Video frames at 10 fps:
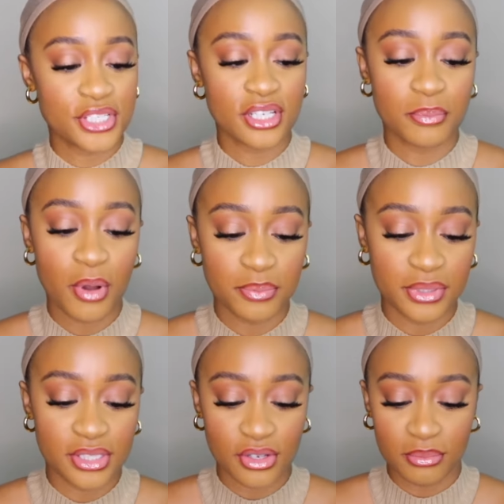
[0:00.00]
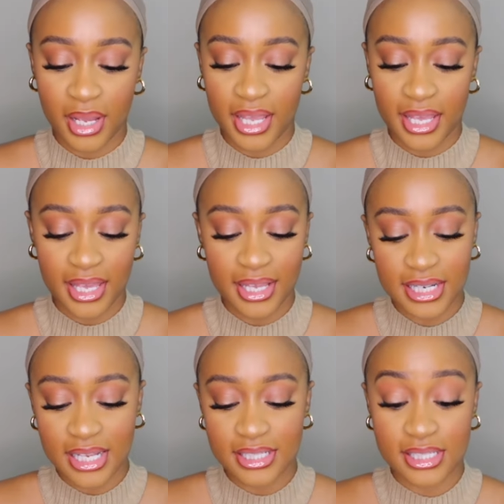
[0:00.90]
just gonna pop this on my head
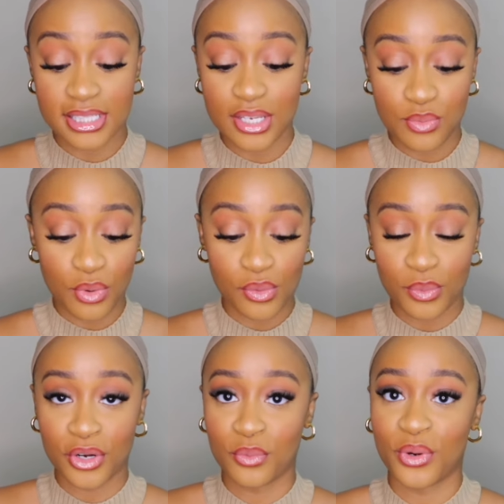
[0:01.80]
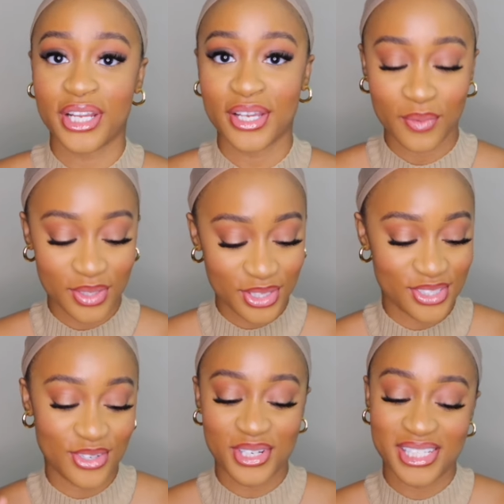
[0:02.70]
and see what we're working with,
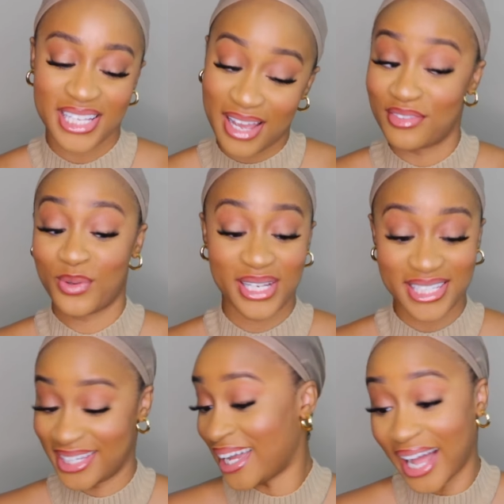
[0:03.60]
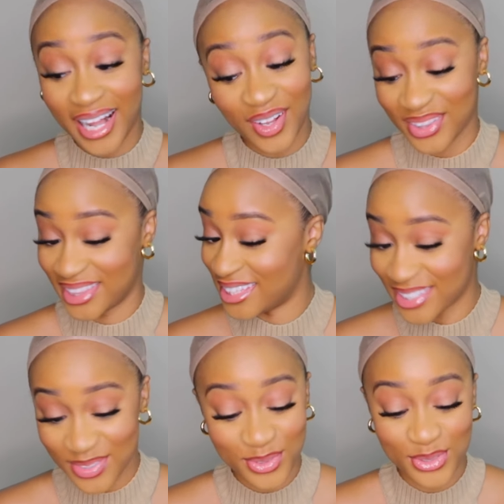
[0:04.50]
because honestly I have no idea how
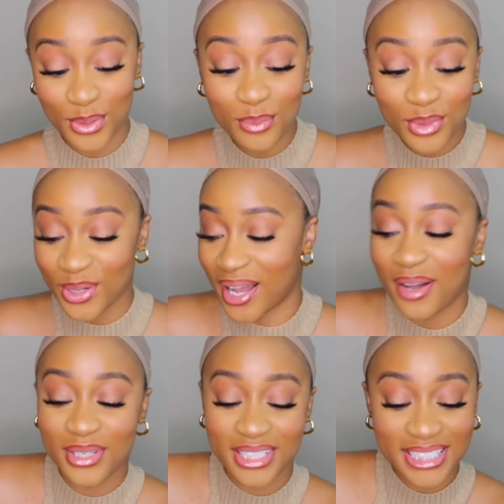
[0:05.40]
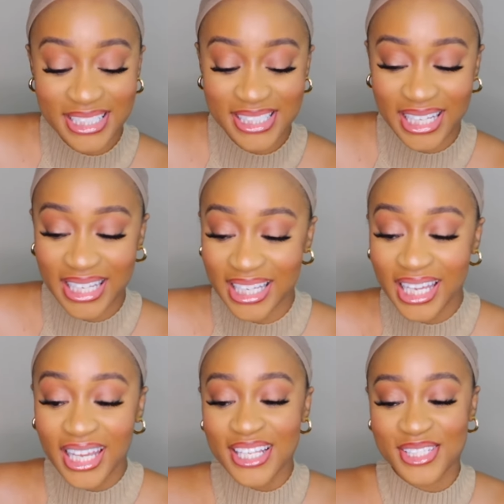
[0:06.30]
this will suit me or how it looks like.
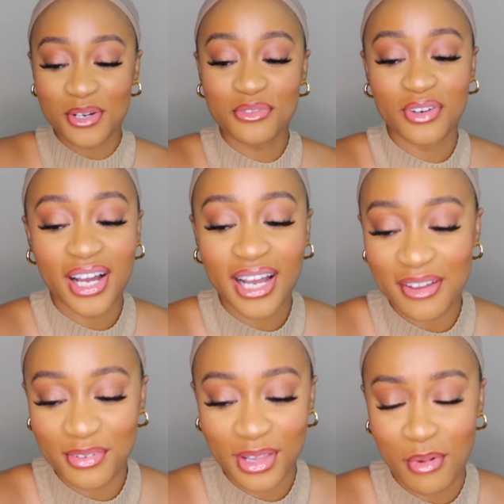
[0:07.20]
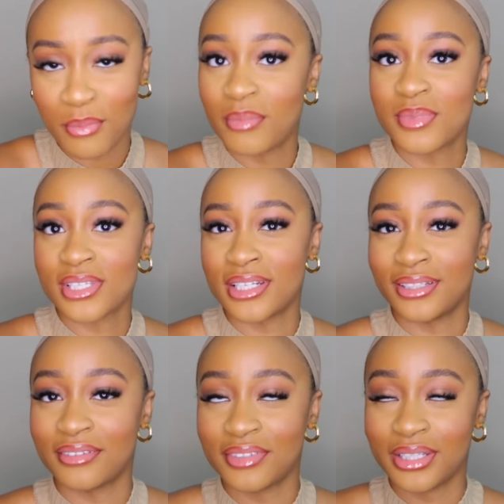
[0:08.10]
So far I feel like my mom is gonna
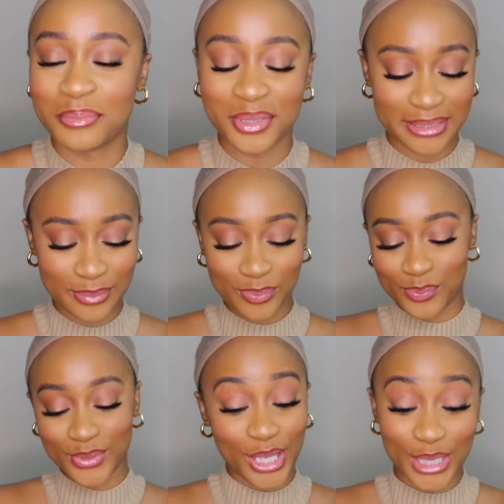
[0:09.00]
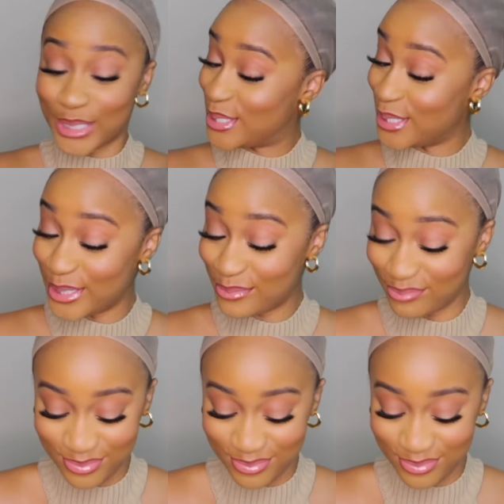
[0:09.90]
love it, but let's see.